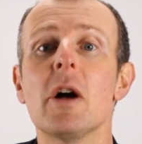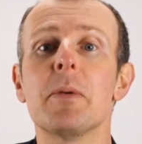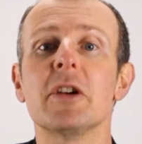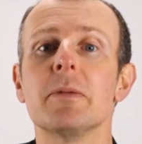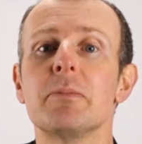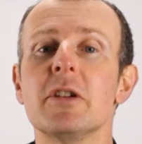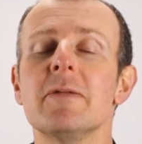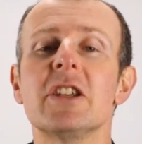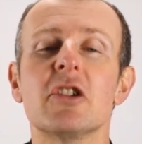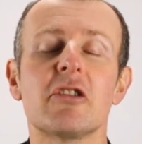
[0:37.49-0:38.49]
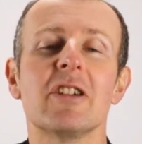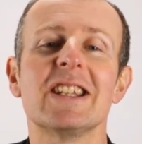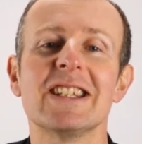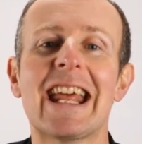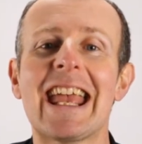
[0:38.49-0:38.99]
about improving your
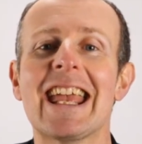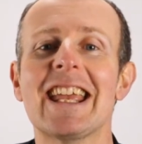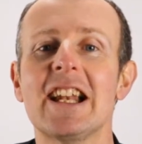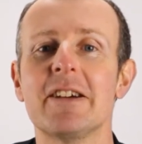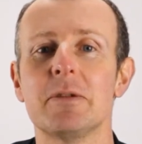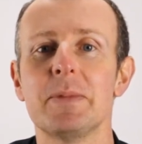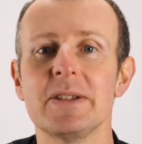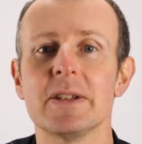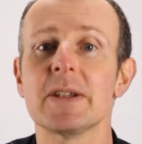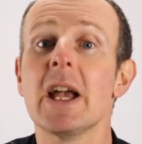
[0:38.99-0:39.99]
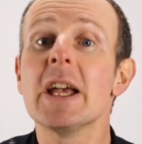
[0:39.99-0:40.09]
grades in A-level business,